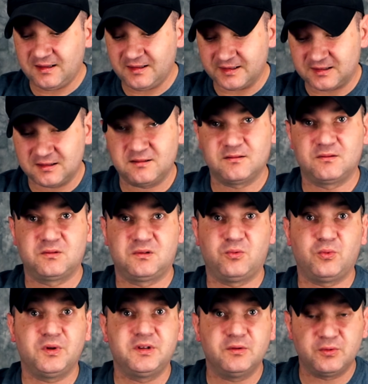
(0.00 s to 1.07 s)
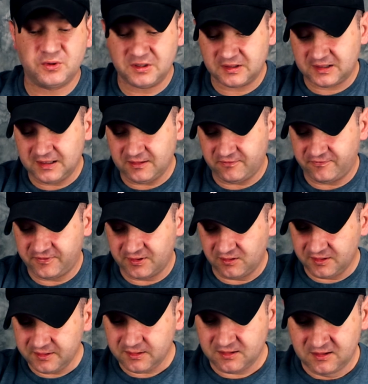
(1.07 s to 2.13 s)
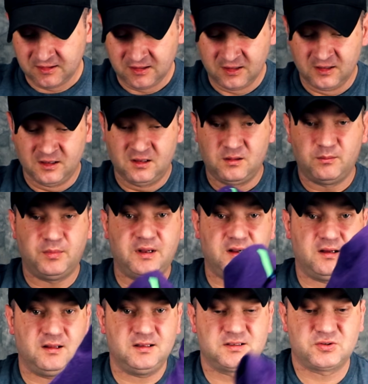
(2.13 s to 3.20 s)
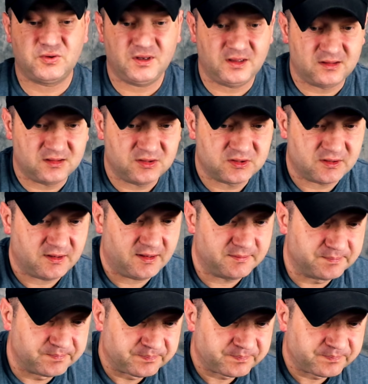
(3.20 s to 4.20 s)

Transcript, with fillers: like the one you can't feel it, but let's try the t-shirt on.